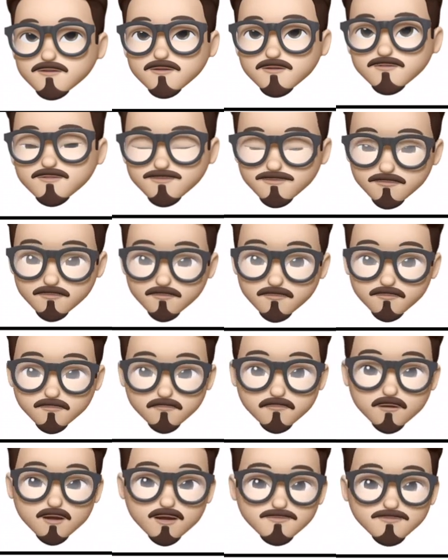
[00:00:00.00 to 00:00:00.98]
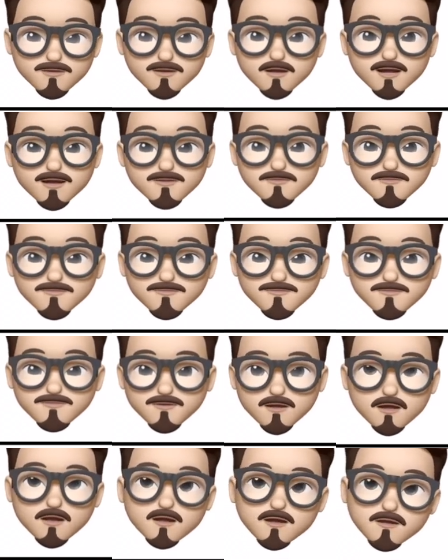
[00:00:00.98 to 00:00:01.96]
So whenever I
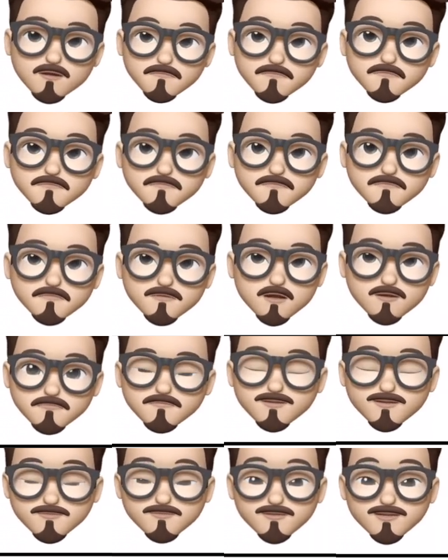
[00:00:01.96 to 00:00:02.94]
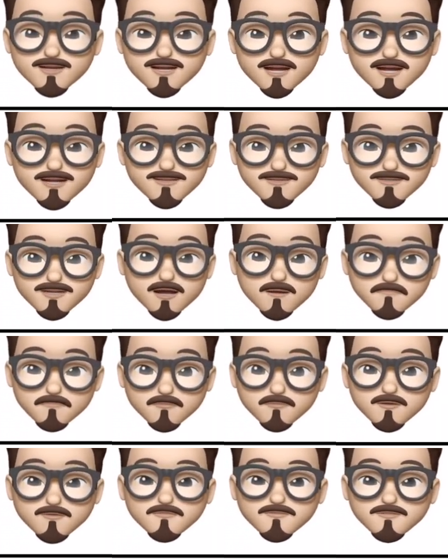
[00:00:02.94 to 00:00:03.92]
found the lines that I'm
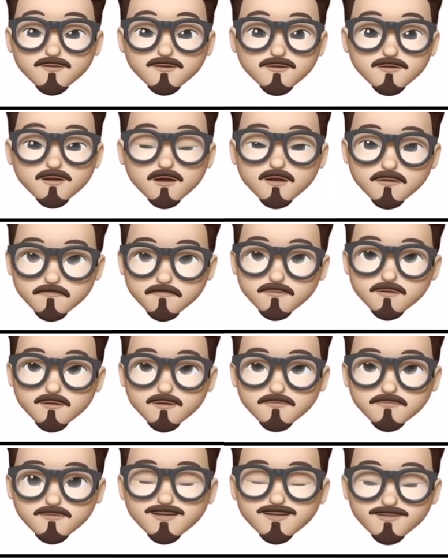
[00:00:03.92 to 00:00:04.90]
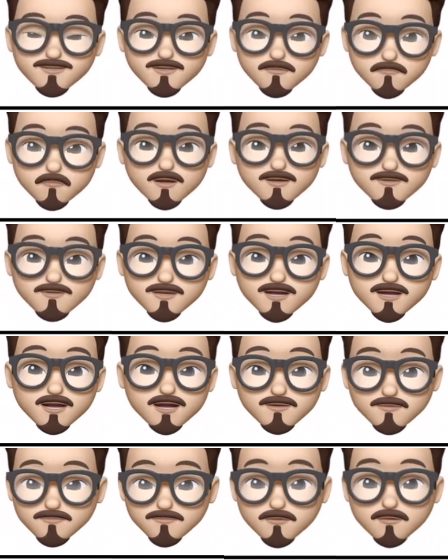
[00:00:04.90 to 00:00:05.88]
looking for, I will erase the ones that
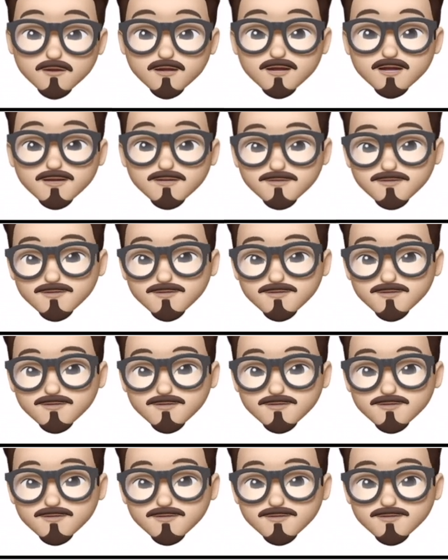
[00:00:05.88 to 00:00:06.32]
I do not need.